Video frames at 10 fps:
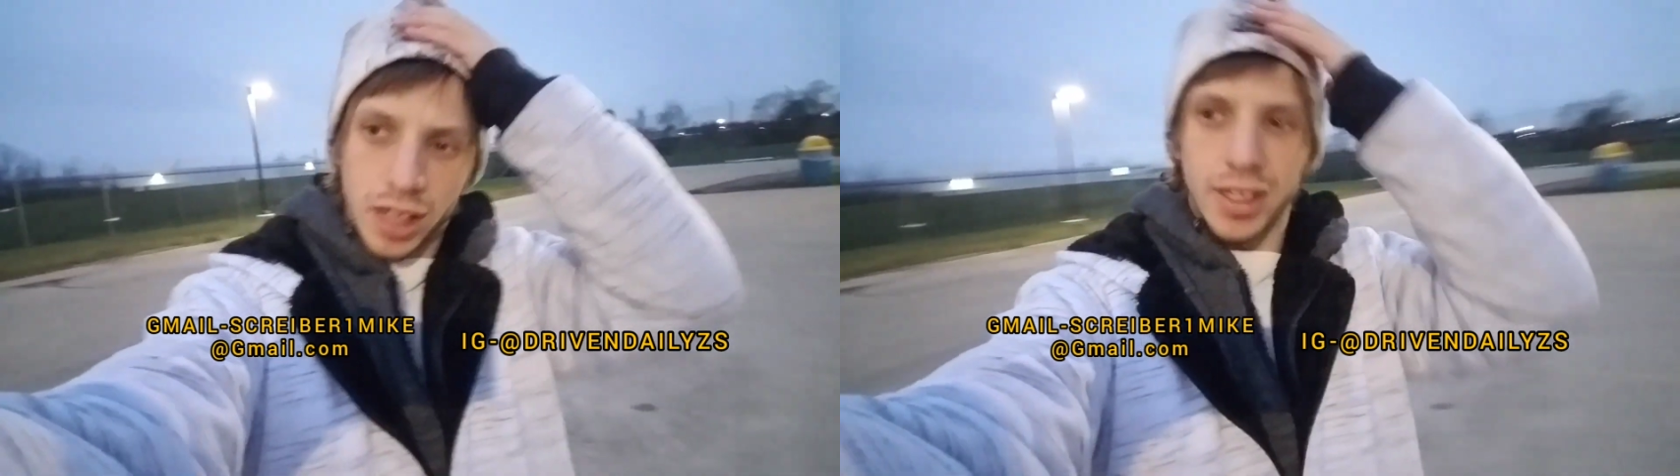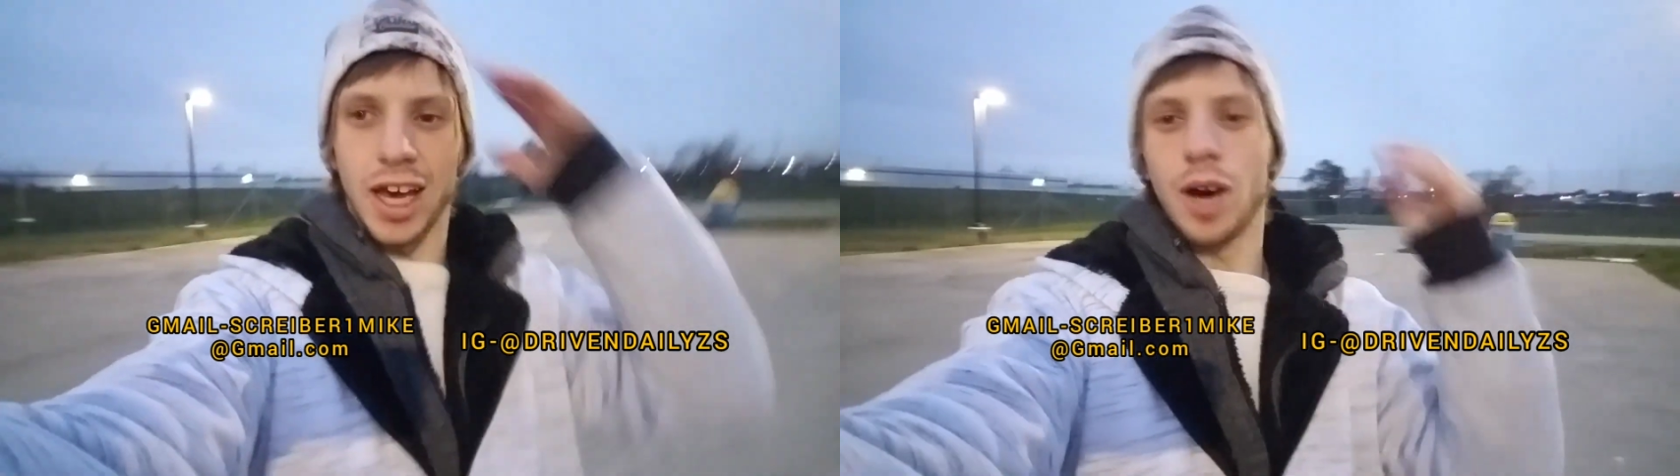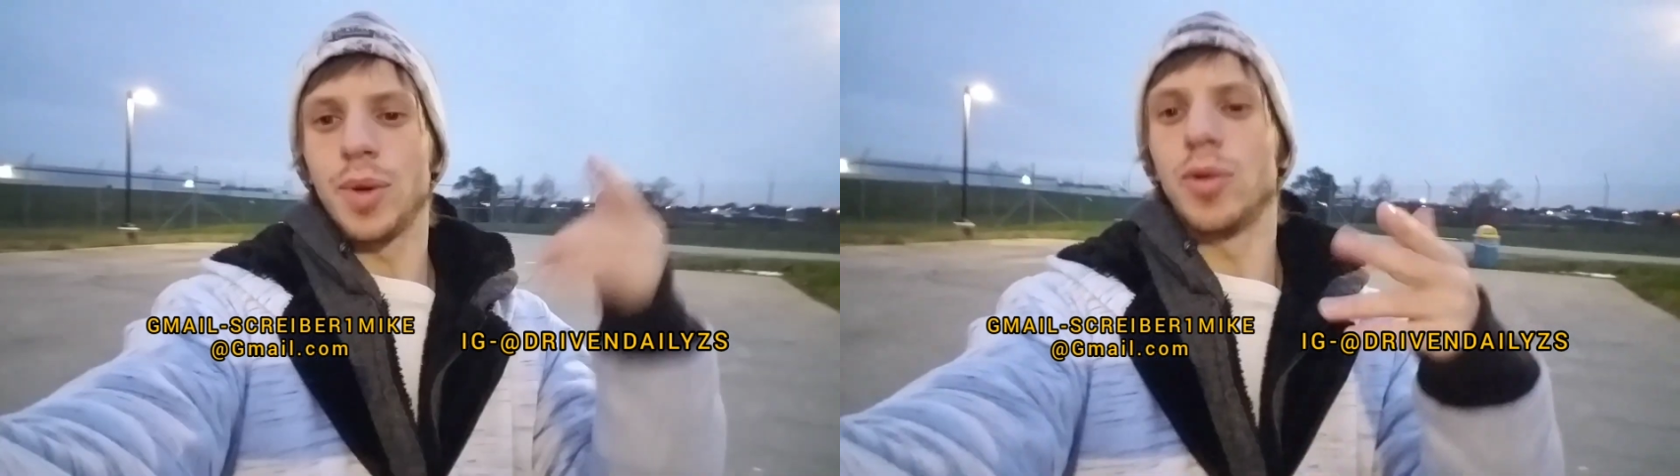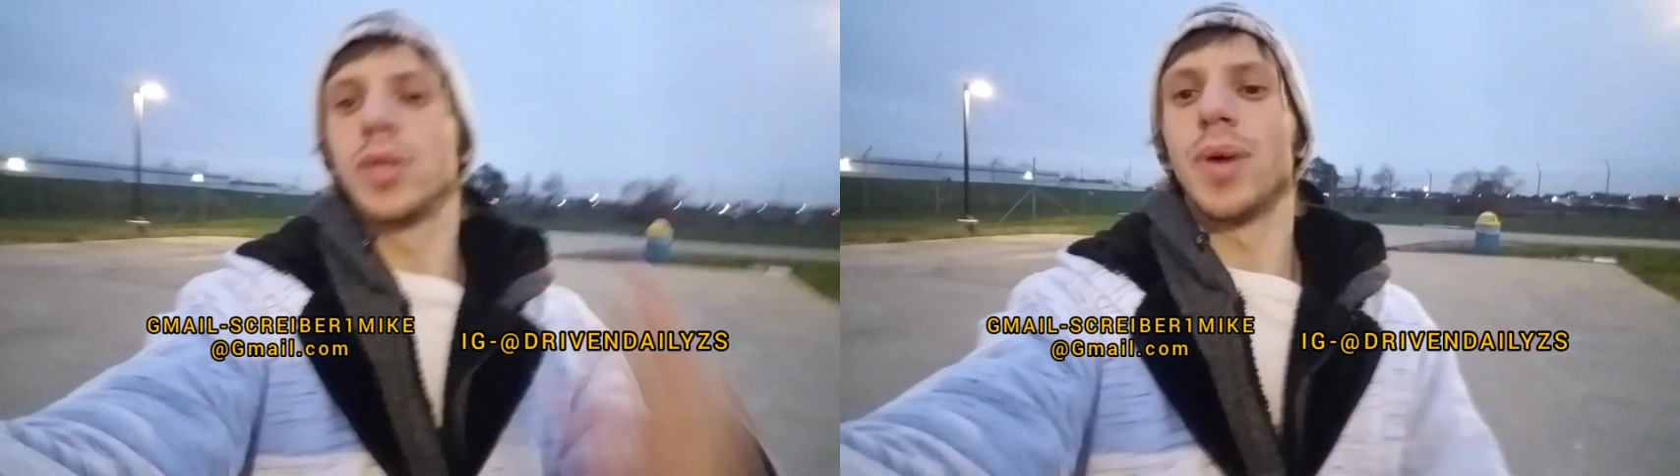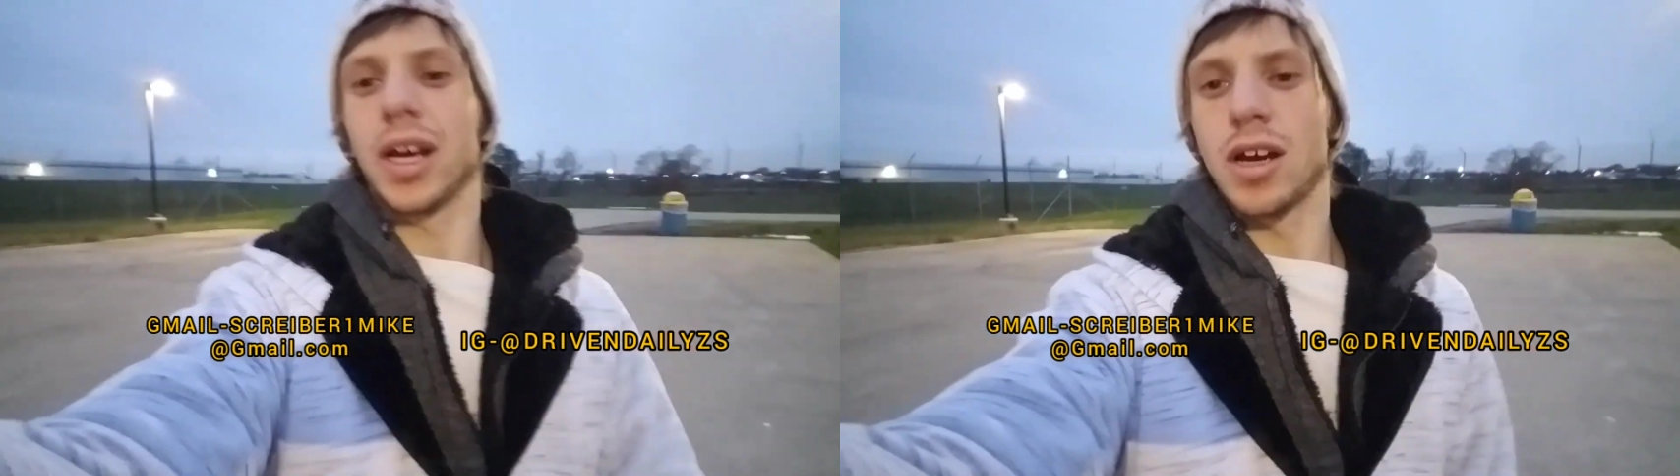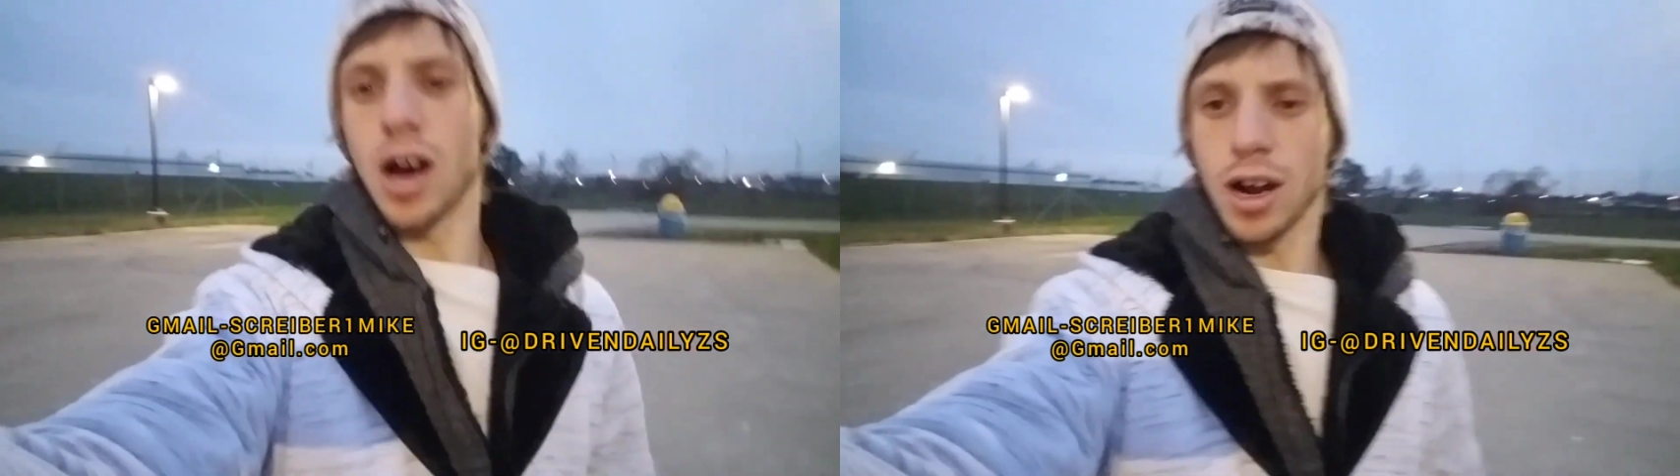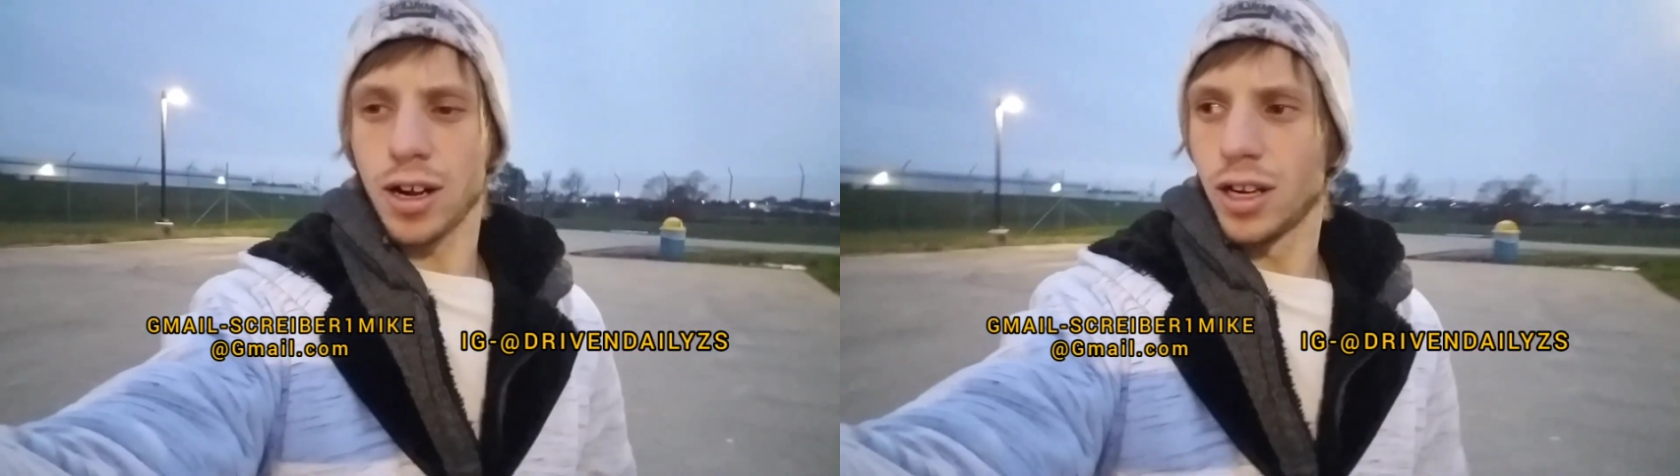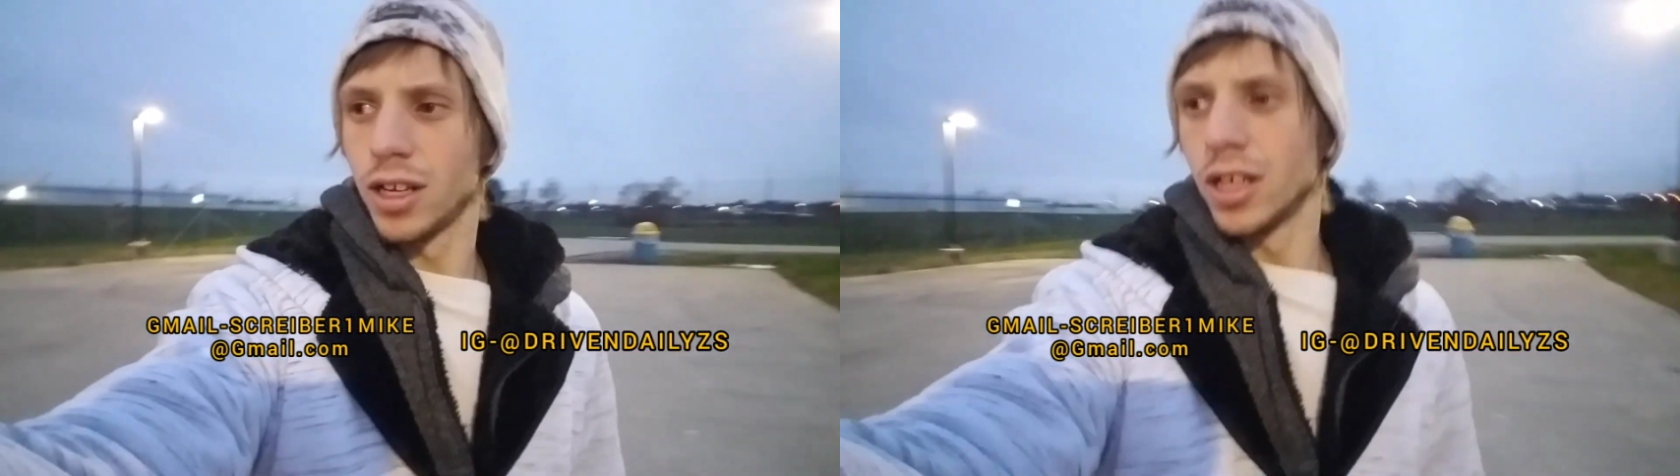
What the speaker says: to help me with my car.